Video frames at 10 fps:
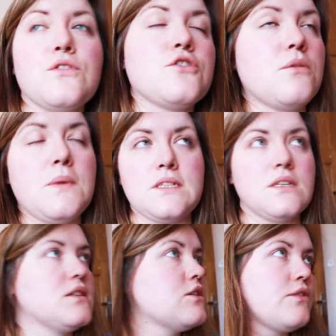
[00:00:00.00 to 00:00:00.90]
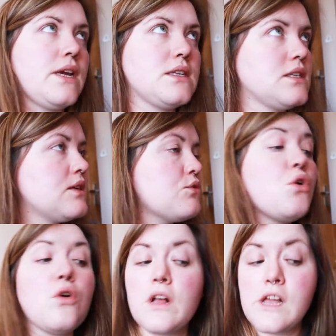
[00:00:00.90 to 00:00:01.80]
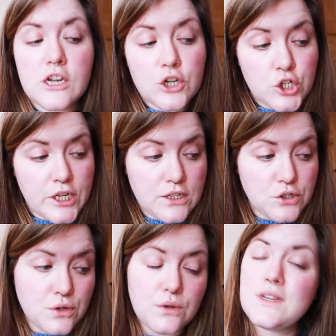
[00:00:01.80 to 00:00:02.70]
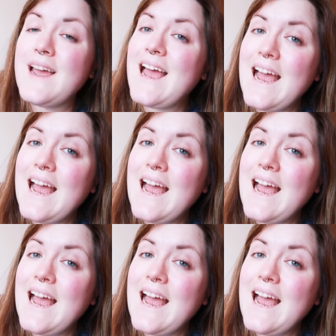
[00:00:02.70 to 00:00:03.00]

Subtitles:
all the shop listings are created, they're all scheduled